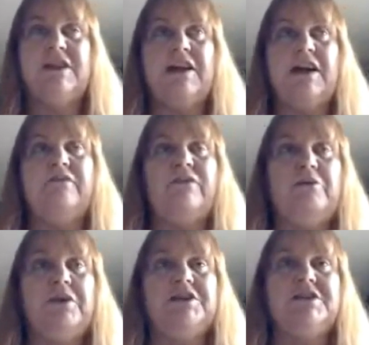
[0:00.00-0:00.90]
and I've
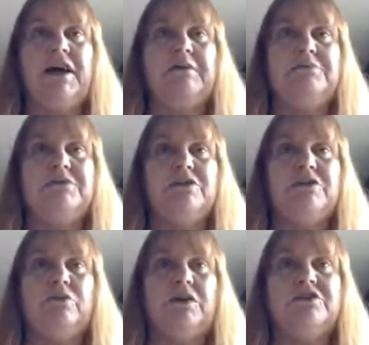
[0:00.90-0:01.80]
already typed in the
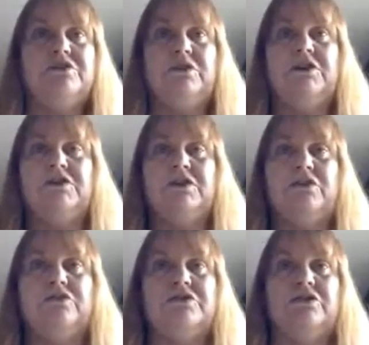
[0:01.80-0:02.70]
ones you need to know,
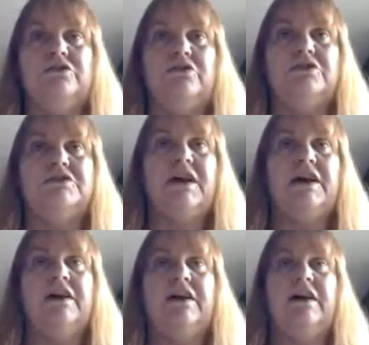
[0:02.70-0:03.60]
so you'll notice I